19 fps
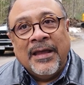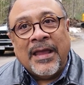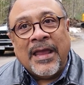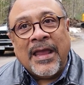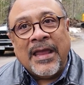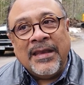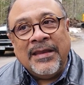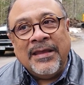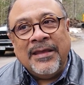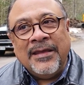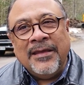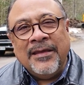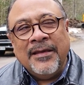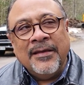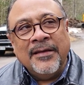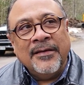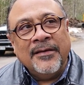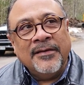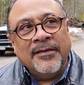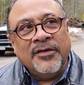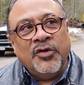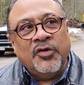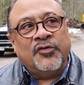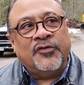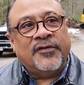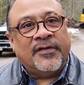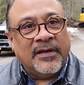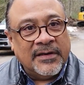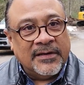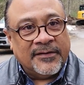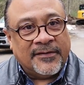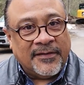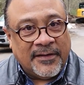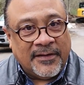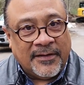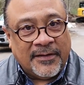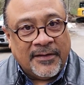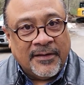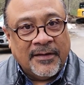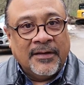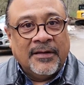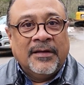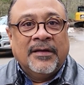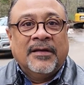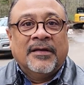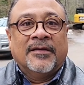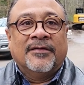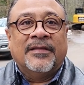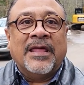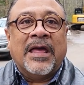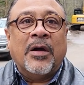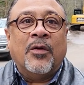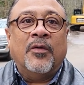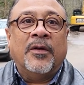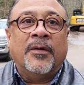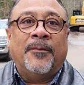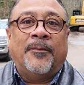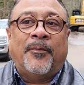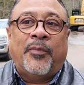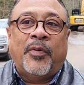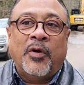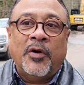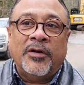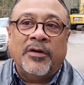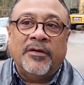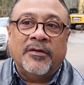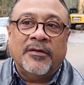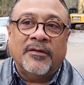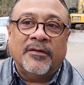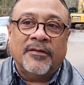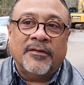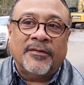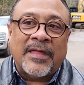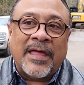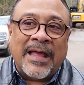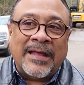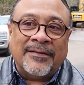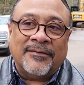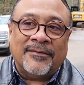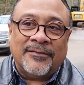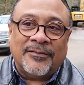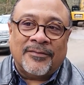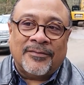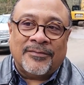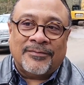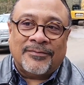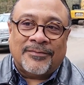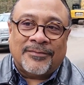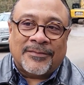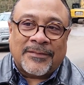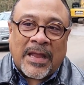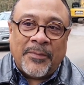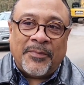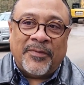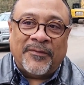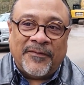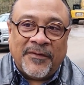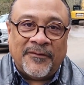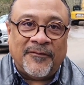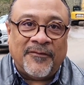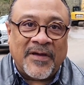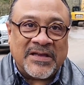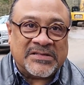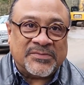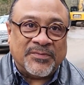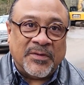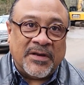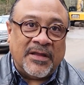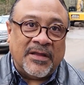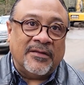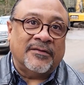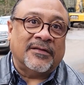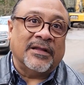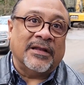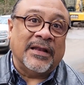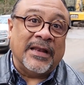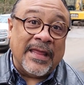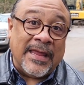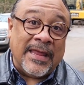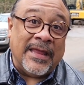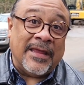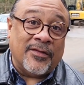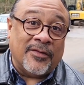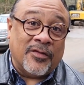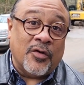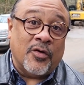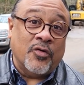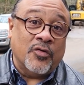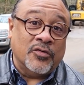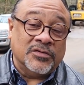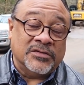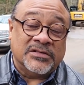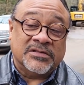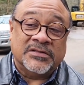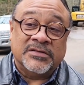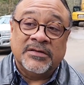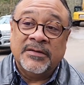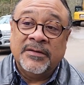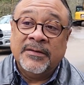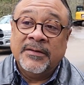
any utility that would put that type of investment into laying those